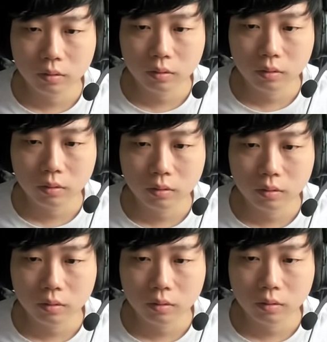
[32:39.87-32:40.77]

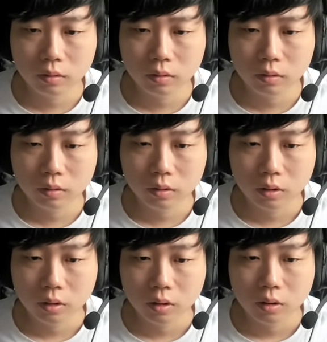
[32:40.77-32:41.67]

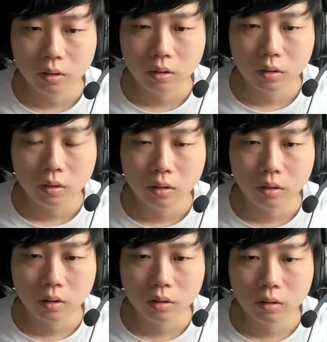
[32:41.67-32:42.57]

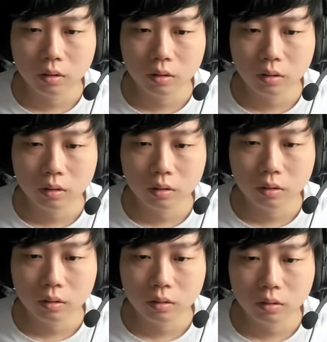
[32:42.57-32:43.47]

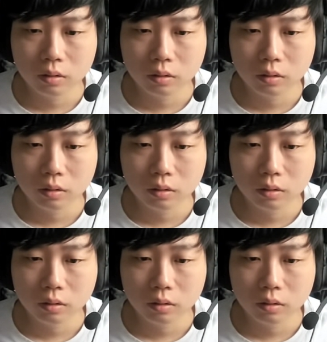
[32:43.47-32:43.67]
[no speech]